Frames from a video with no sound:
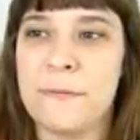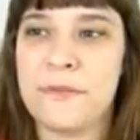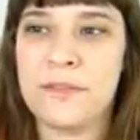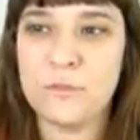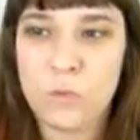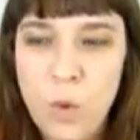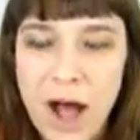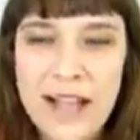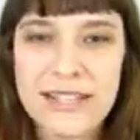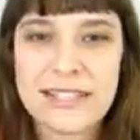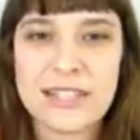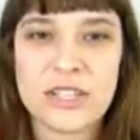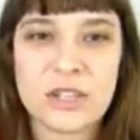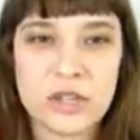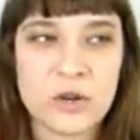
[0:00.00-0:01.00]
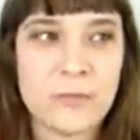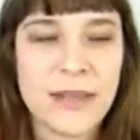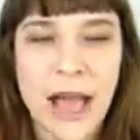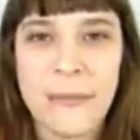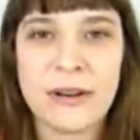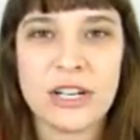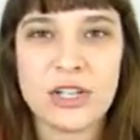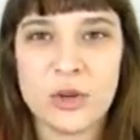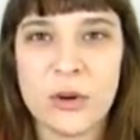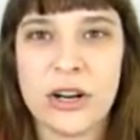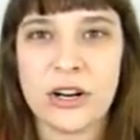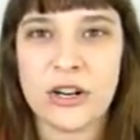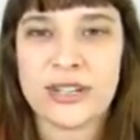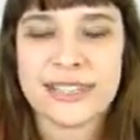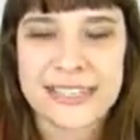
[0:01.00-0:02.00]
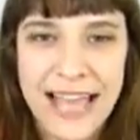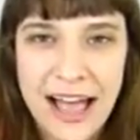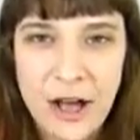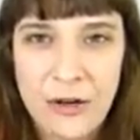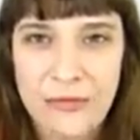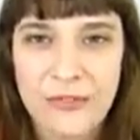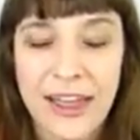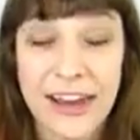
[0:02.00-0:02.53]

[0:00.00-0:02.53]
wants to be able to do it herself